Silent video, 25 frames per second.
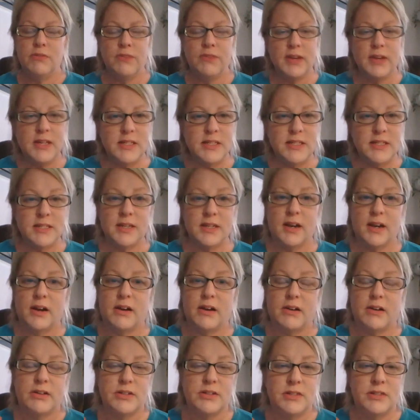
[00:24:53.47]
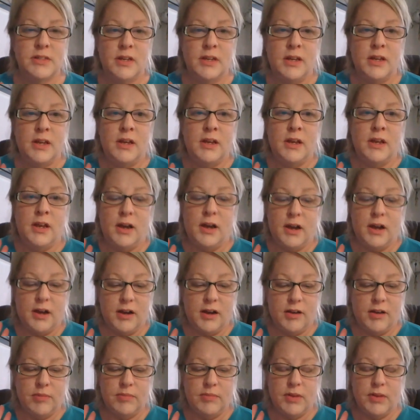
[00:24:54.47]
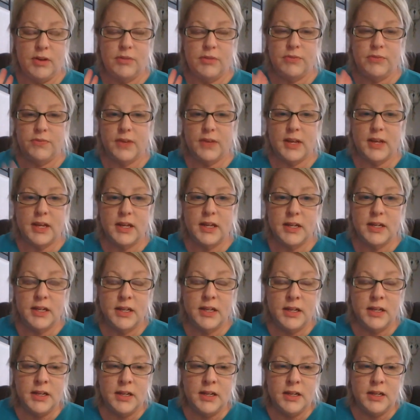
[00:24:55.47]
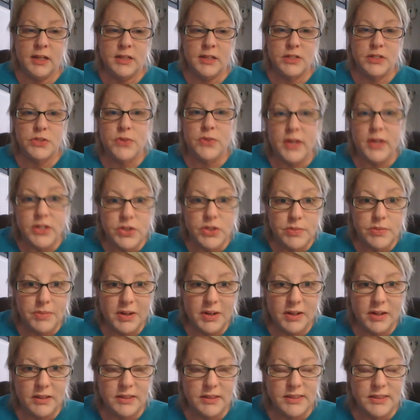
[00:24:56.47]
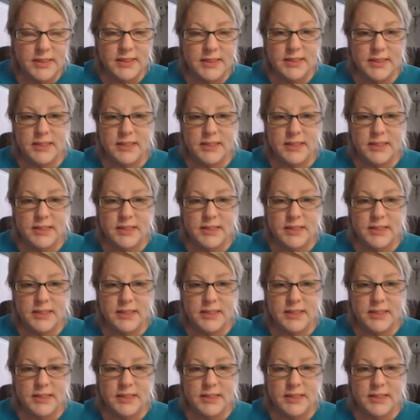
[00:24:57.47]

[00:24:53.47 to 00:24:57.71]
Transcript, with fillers: fade scars, um, fade stretch marks,